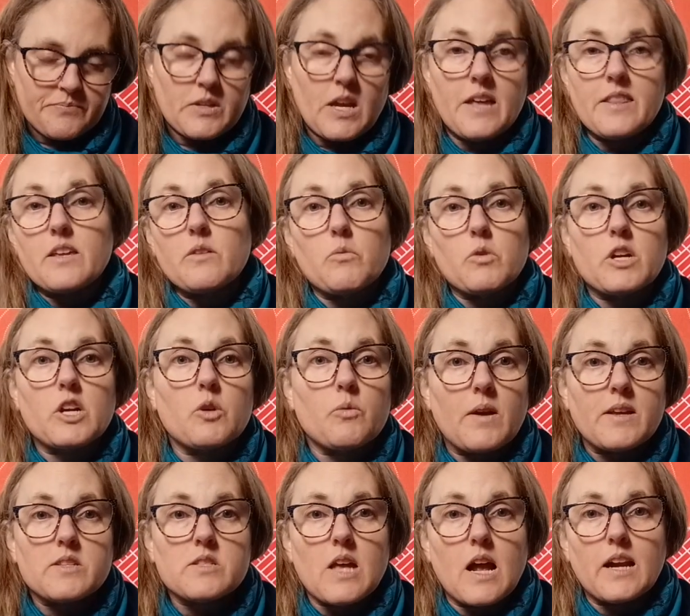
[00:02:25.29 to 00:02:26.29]
And then we're going to
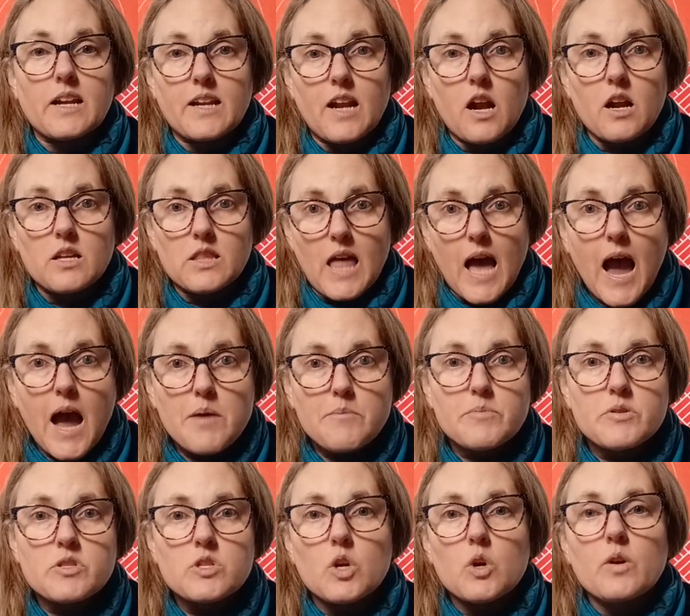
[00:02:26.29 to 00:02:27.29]
rest that in our lap,
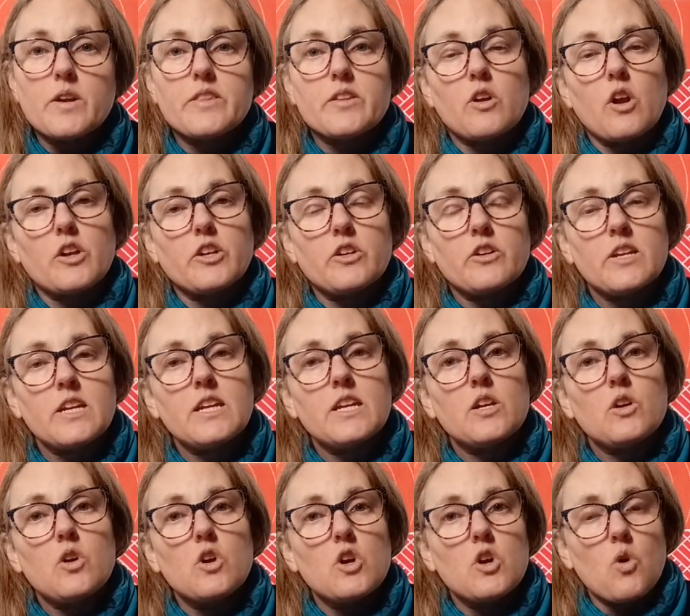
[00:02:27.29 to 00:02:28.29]
so either on your knee
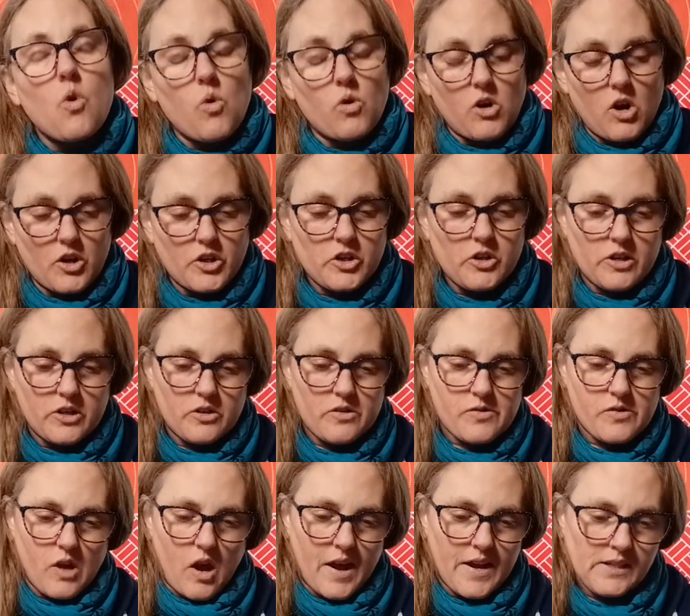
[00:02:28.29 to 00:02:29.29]
or on your inner
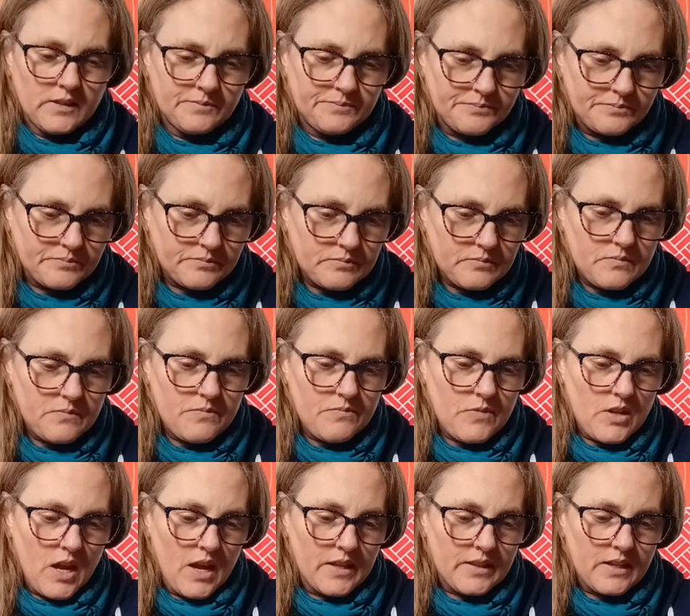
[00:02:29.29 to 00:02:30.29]
thigh.
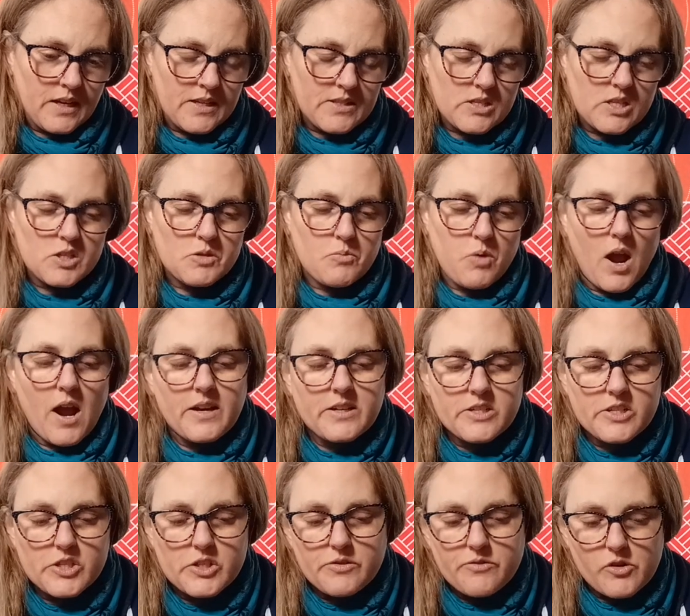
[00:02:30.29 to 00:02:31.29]
And then it says
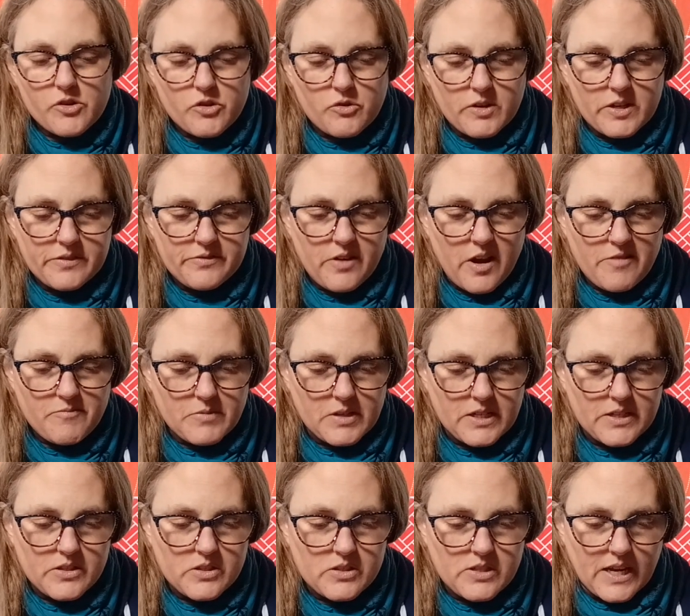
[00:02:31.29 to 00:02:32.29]
practice for 3 to 5
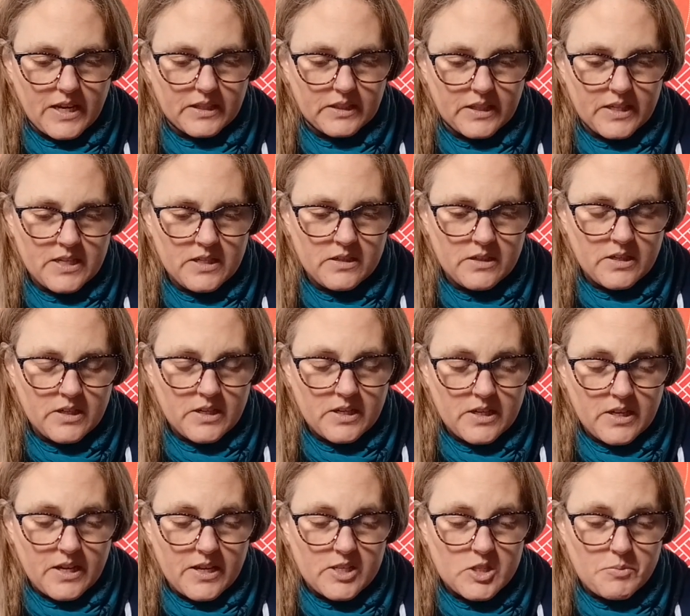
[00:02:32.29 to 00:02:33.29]
minutes daily,
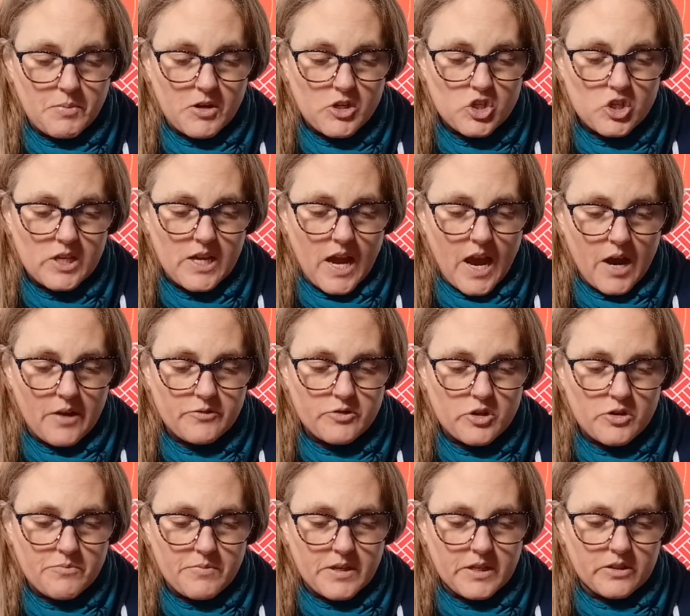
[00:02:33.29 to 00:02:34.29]
especially
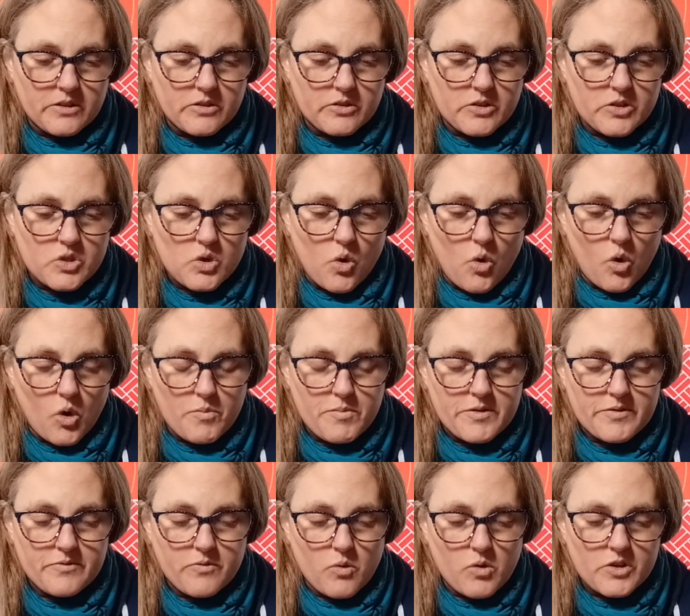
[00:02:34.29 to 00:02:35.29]
after meals or
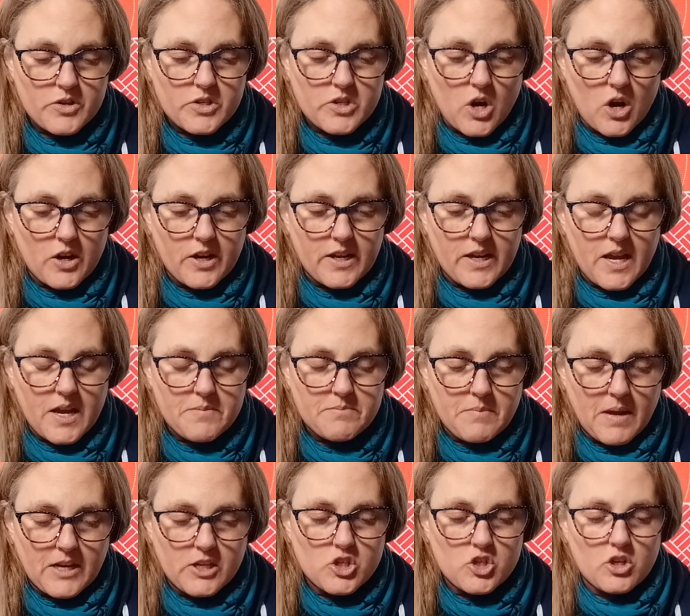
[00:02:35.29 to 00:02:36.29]
before starting a
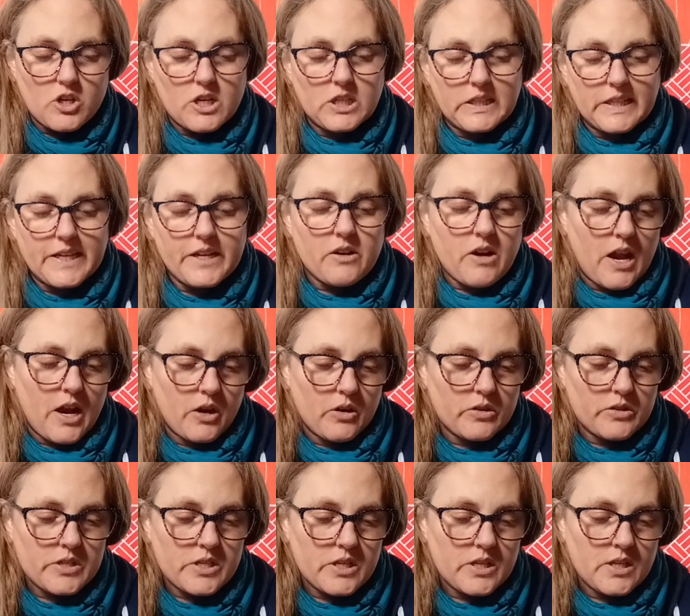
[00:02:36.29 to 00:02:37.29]
major clear
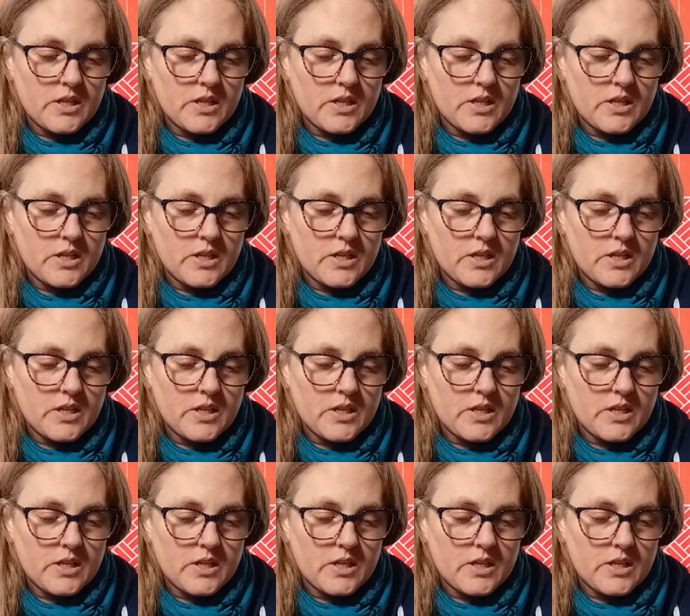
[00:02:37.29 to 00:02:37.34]
out.